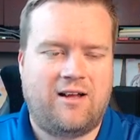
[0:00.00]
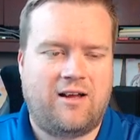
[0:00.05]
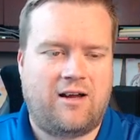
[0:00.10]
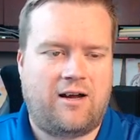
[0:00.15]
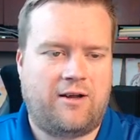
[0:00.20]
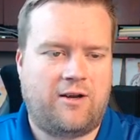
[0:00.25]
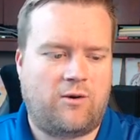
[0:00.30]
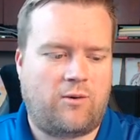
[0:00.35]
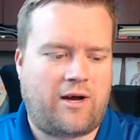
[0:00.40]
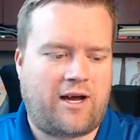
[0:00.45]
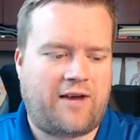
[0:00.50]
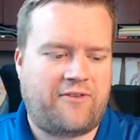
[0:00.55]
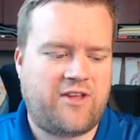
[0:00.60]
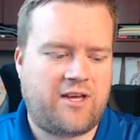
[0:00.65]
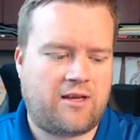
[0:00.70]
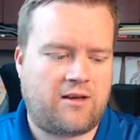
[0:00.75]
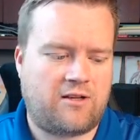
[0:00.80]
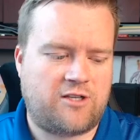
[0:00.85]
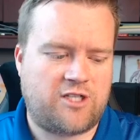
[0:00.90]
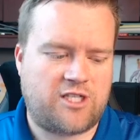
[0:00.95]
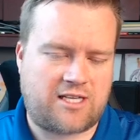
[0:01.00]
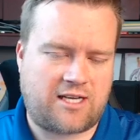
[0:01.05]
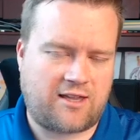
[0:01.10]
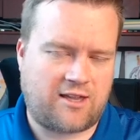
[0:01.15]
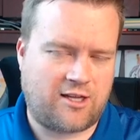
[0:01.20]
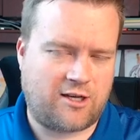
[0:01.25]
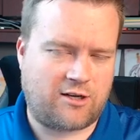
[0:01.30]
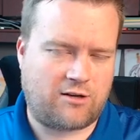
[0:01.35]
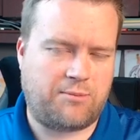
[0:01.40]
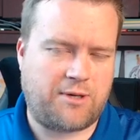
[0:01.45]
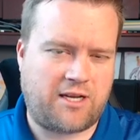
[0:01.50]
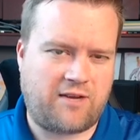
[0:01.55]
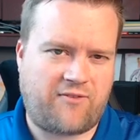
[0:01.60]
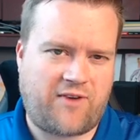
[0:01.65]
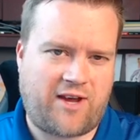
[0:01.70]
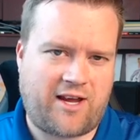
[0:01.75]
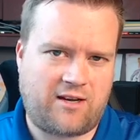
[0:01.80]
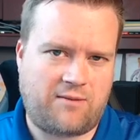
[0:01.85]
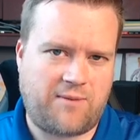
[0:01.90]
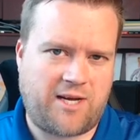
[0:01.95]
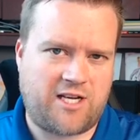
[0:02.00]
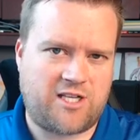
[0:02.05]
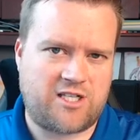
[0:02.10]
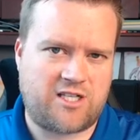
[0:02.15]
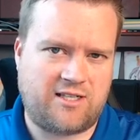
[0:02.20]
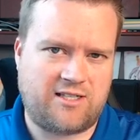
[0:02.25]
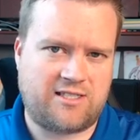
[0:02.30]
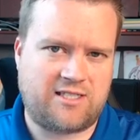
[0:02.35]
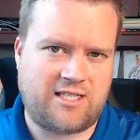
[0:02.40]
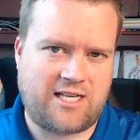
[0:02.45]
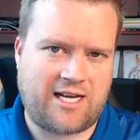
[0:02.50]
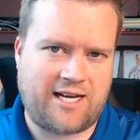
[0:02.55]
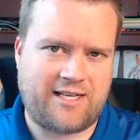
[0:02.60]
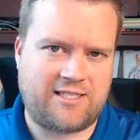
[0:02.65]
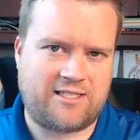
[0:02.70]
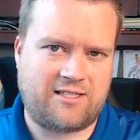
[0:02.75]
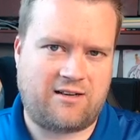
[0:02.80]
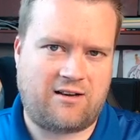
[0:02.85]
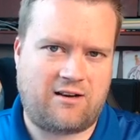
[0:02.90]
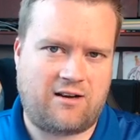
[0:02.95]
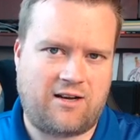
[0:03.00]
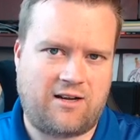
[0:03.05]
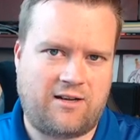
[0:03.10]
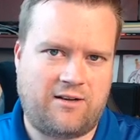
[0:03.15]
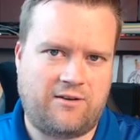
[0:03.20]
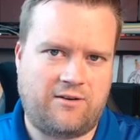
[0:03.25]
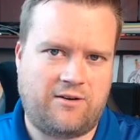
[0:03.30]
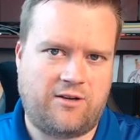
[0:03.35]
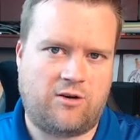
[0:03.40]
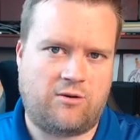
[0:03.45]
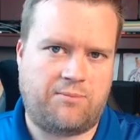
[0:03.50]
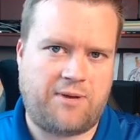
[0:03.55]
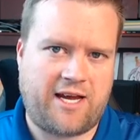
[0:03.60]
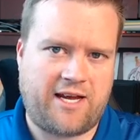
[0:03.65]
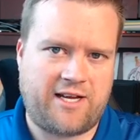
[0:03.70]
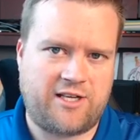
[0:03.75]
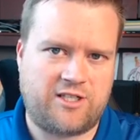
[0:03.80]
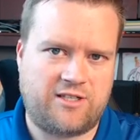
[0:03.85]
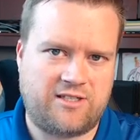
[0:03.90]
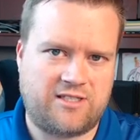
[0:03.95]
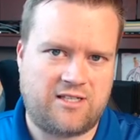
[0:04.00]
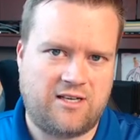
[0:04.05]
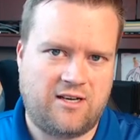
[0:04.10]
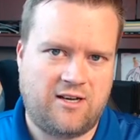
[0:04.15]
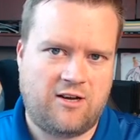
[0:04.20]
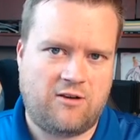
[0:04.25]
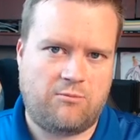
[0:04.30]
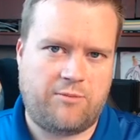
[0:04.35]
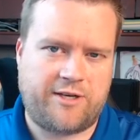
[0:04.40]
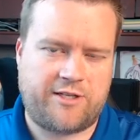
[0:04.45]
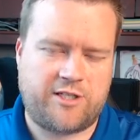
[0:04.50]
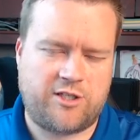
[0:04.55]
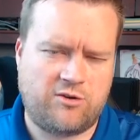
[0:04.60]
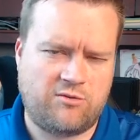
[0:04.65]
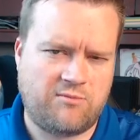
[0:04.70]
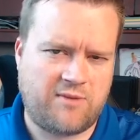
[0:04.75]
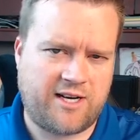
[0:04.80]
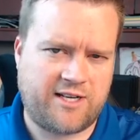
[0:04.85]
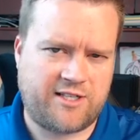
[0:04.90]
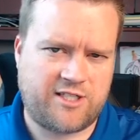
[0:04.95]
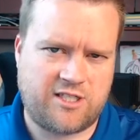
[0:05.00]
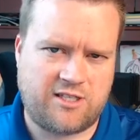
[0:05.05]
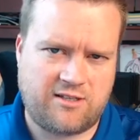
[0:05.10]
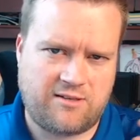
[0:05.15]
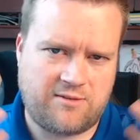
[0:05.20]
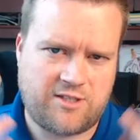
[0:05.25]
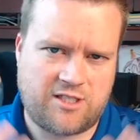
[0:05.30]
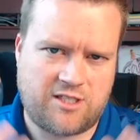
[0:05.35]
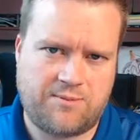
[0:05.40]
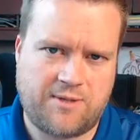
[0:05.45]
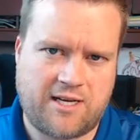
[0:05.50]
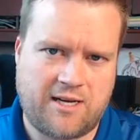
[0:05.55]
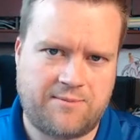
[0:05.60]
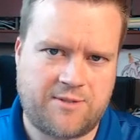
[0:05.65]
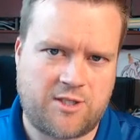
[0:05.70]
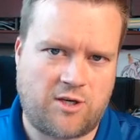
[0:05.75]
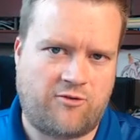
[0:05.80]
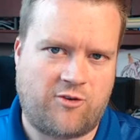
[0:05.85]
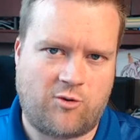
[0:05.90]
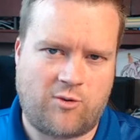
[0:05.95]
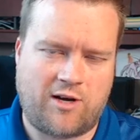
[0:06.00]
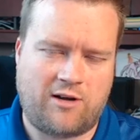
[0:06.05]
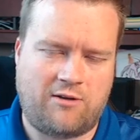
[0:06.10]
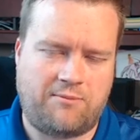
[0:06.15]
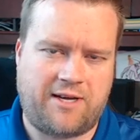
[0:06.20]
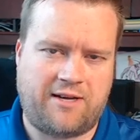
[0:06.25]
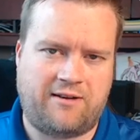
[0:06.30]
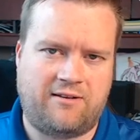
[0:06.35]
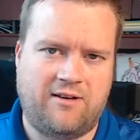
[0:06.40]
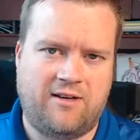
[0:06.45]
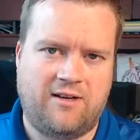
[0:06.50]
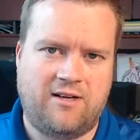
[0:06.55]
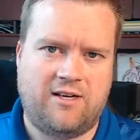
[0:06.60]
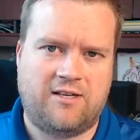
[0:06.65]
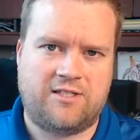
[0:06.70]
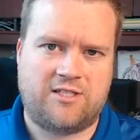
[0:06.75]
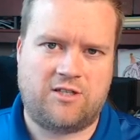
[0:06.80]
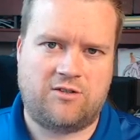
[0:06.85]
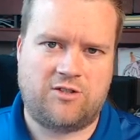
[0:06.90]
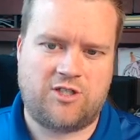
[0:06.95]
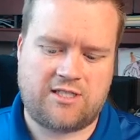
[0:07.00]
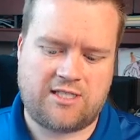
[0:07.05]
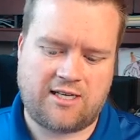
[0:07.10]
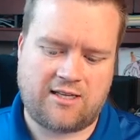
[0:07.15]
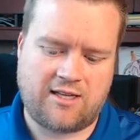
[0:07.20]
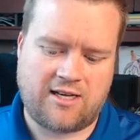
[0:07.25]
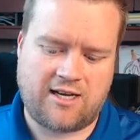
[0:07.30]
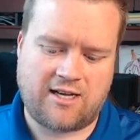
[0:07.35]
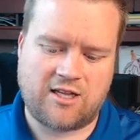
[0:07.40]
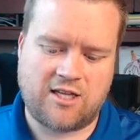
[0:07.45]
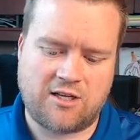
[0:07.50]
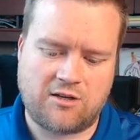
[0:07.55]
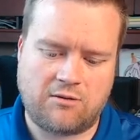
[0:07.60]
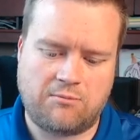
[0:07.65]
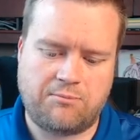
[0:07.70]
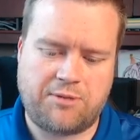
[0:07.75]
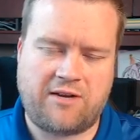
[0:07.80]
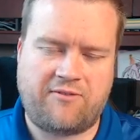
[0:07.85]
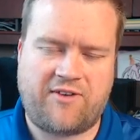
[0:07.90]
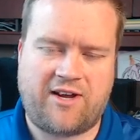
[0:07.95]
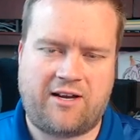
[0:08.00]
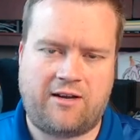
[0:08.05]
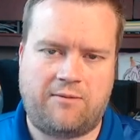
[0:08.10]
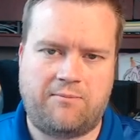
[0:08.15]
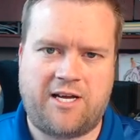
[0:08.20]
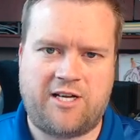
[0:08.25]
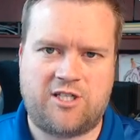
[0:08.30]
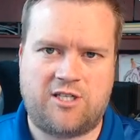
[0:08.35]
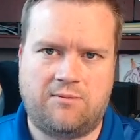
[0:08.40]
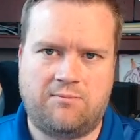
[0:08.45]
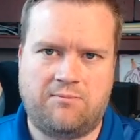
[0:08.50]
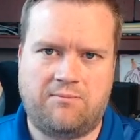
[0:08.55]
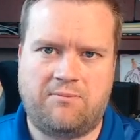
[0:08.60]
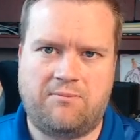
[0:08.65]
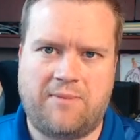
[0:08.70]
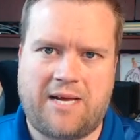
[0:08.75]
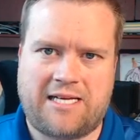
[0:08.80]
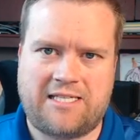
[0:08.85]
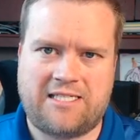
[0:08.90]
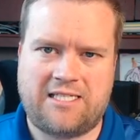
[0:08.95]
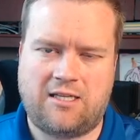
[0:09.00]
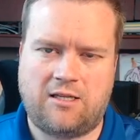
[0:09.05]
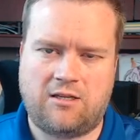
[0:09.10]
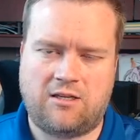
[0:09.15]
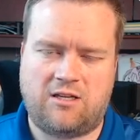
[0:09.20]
You know, I think just a little bit of animation is nice on your pages, but too much just becomes overwhelming. So just a little bit of animation makes it,